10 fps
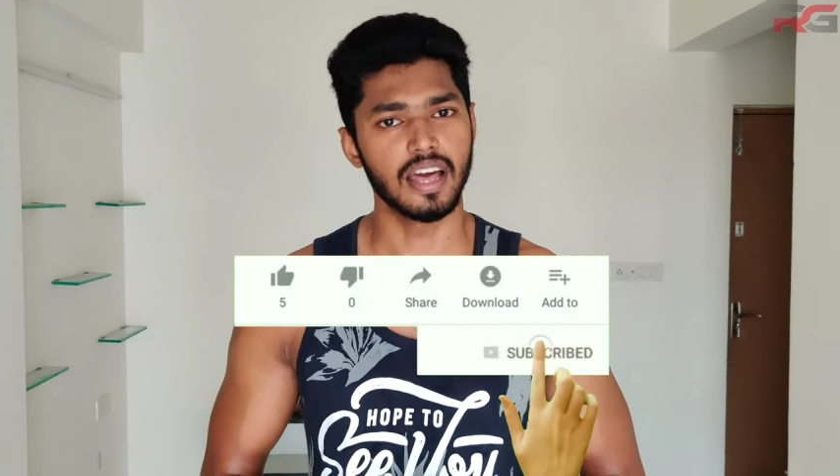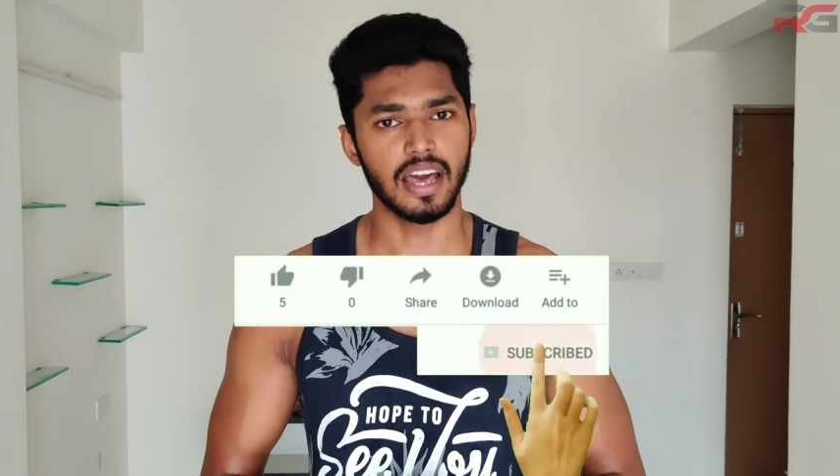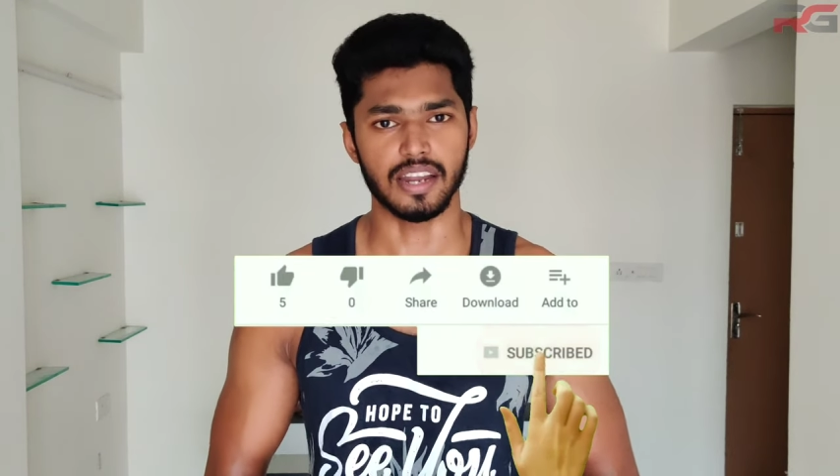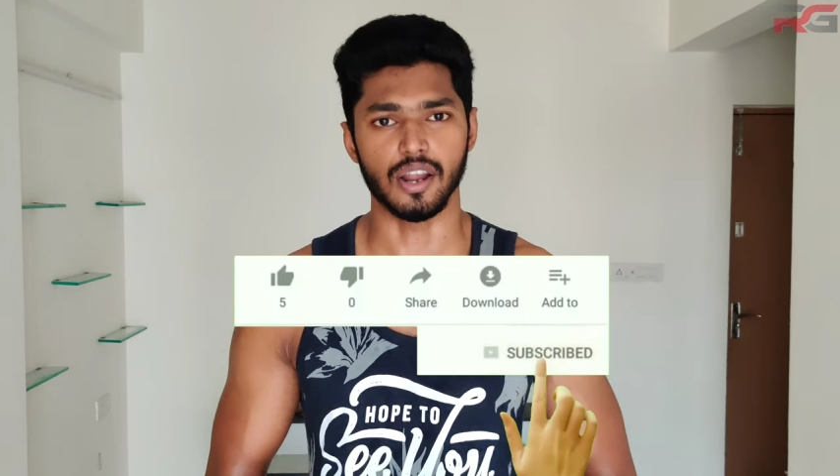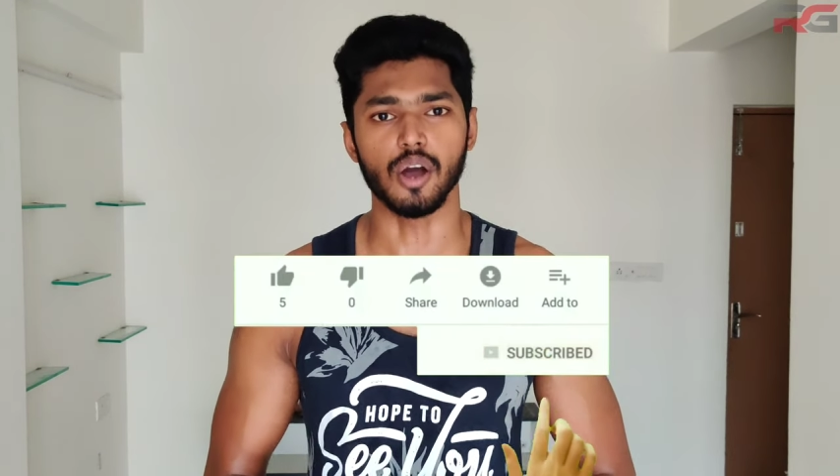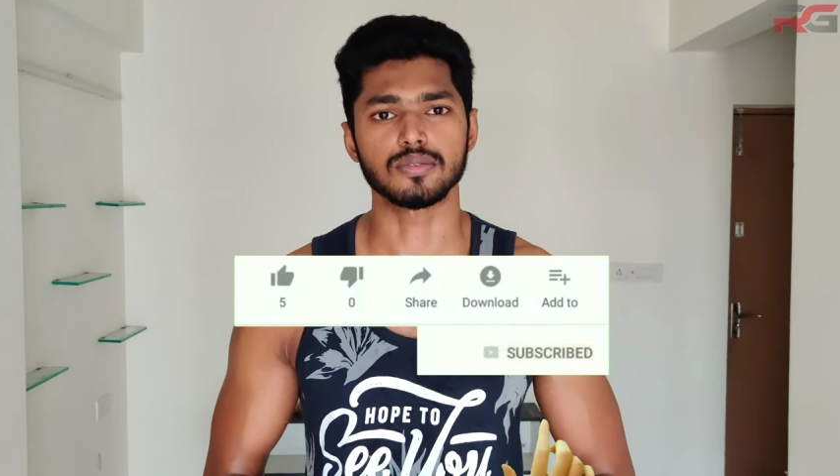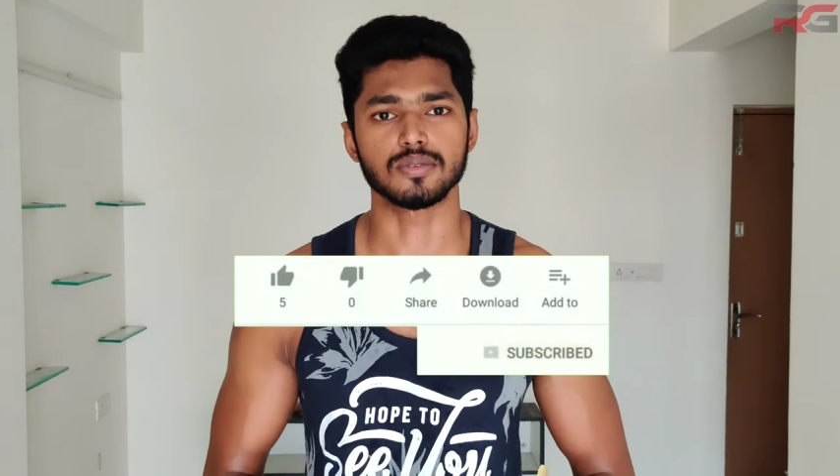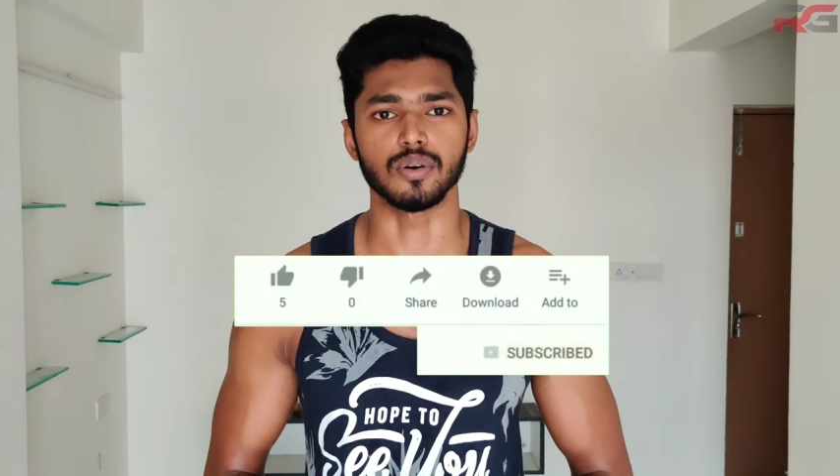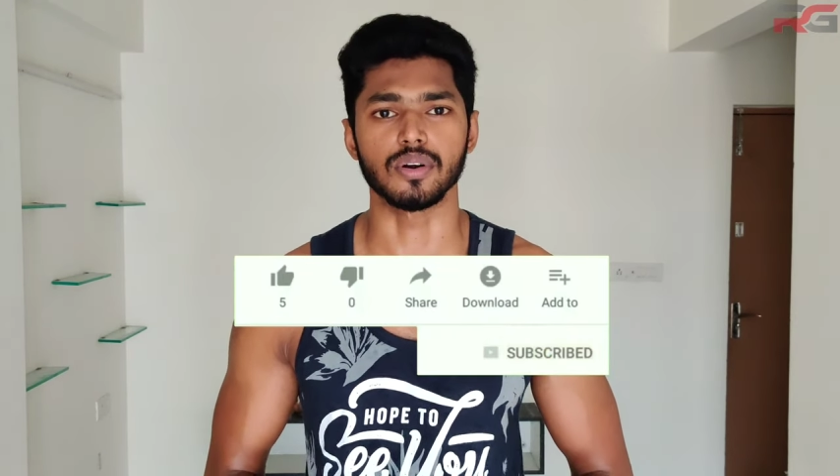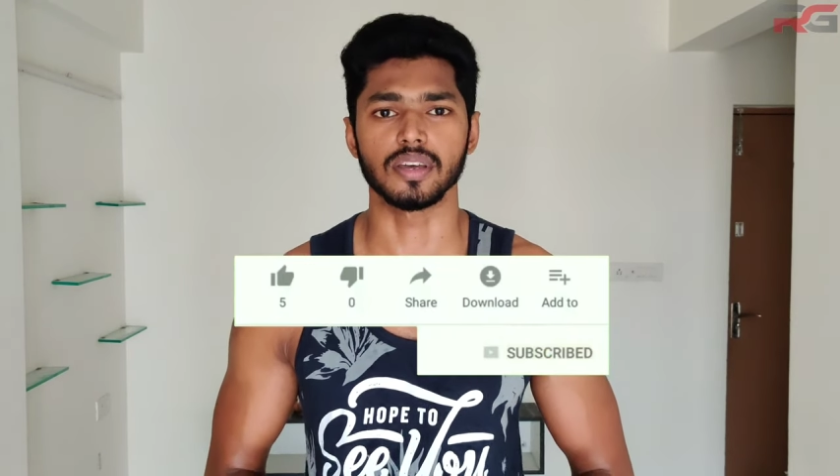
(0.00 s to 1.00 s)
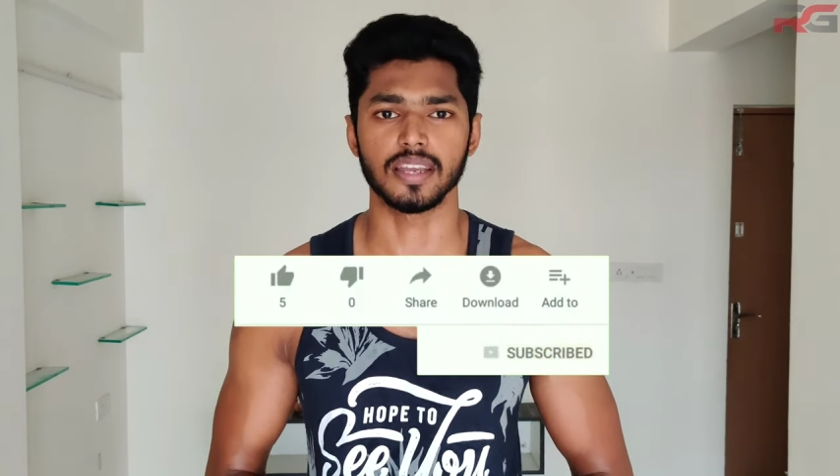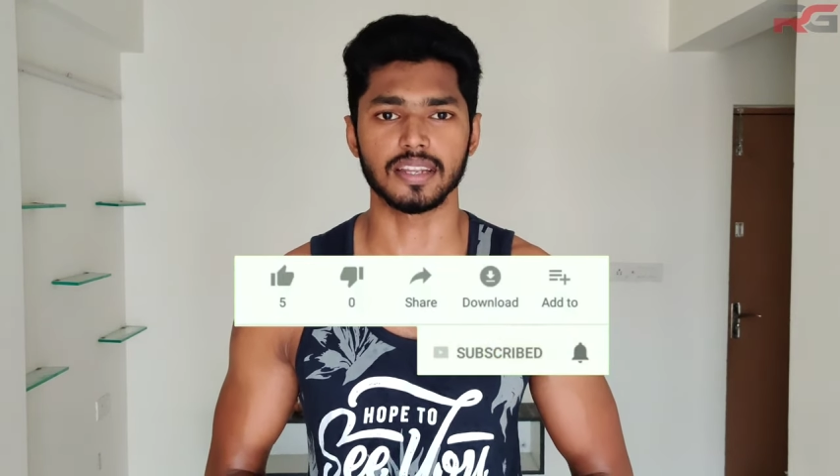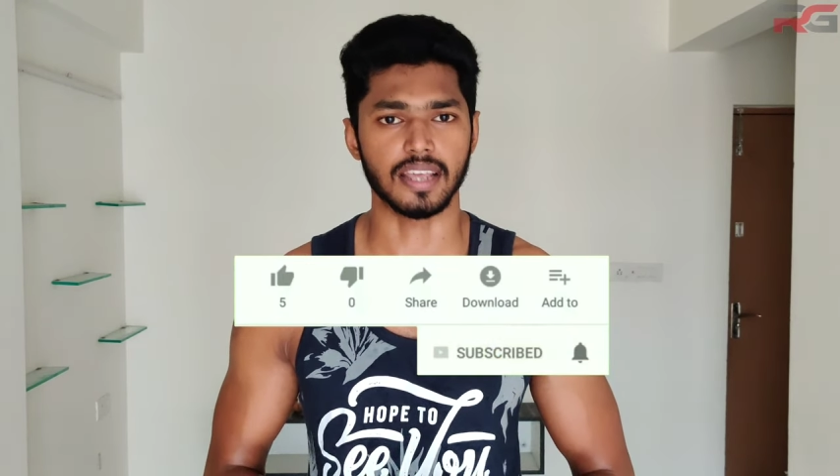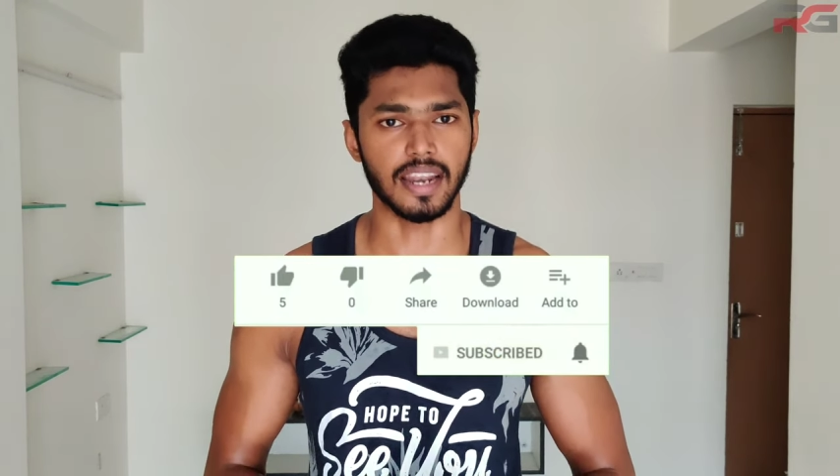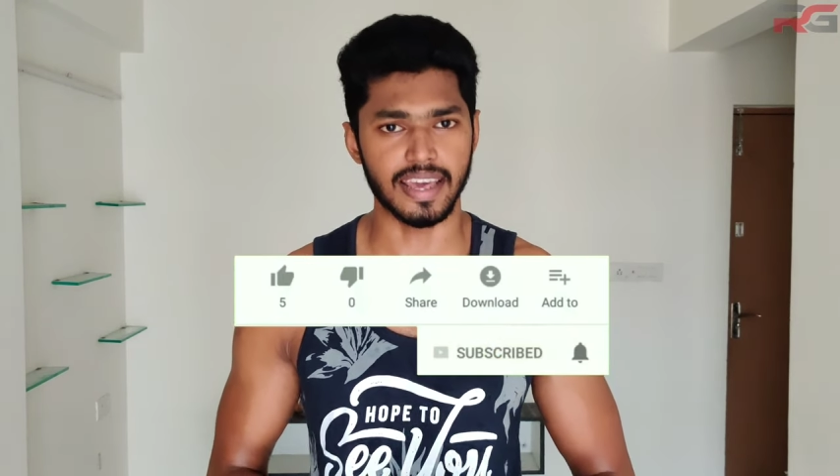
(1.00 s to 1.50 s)
and also
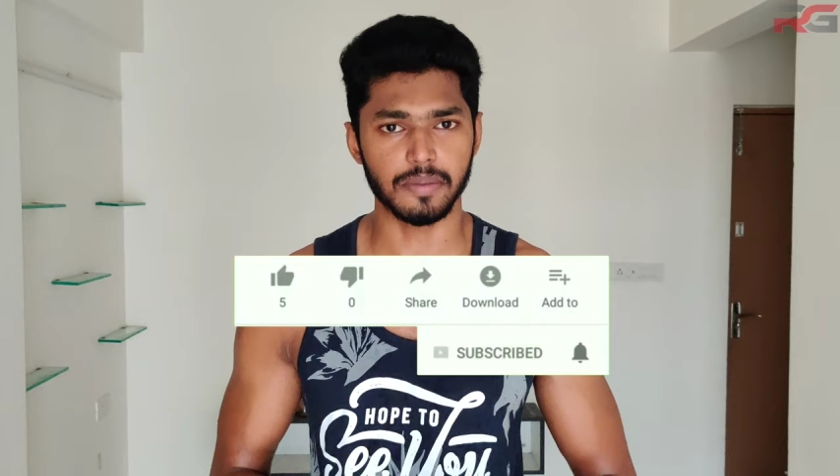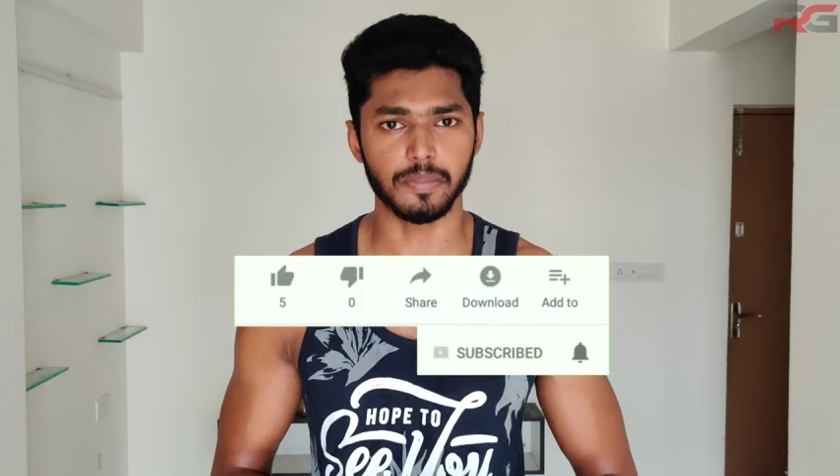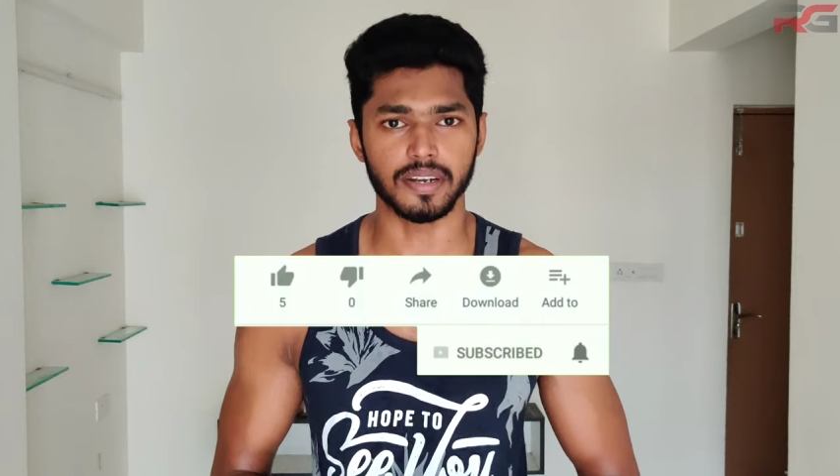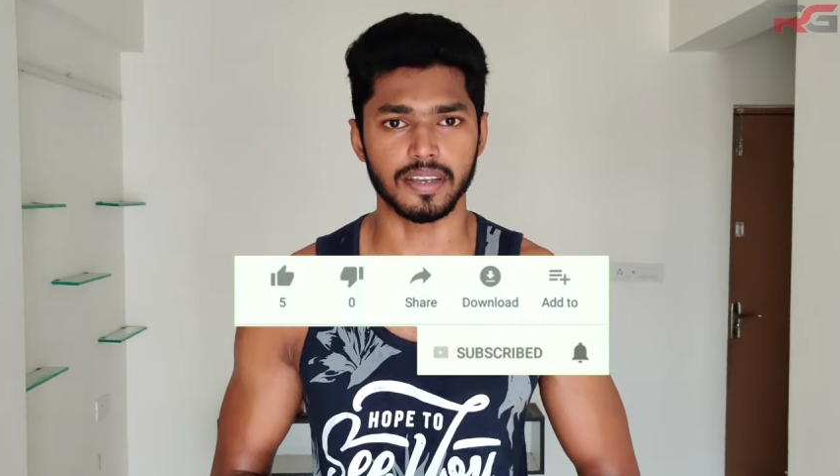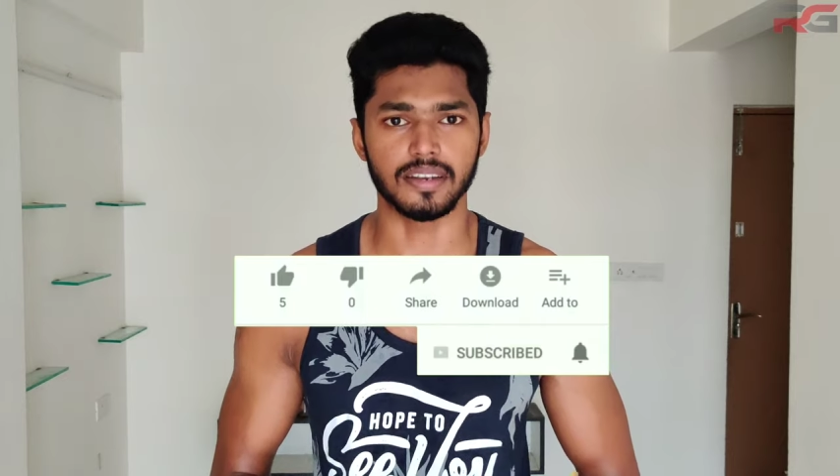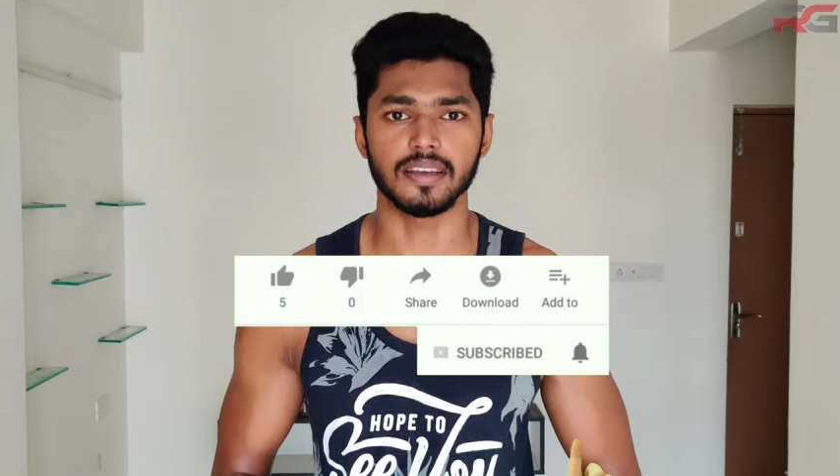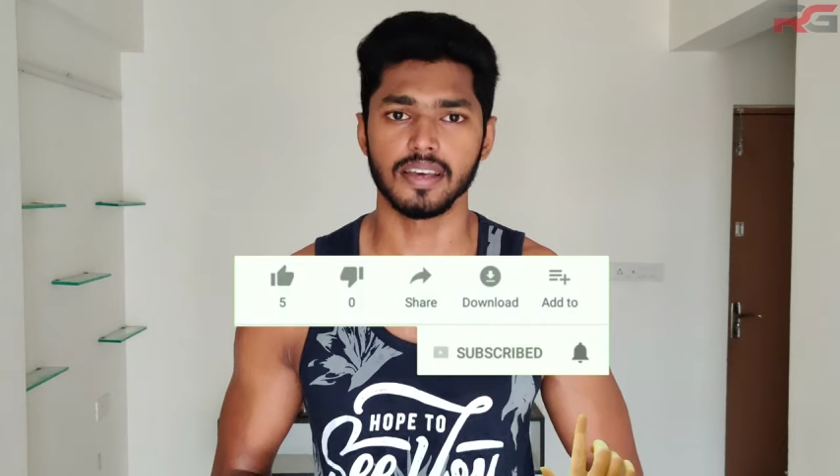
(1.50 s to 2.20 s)
hit the like button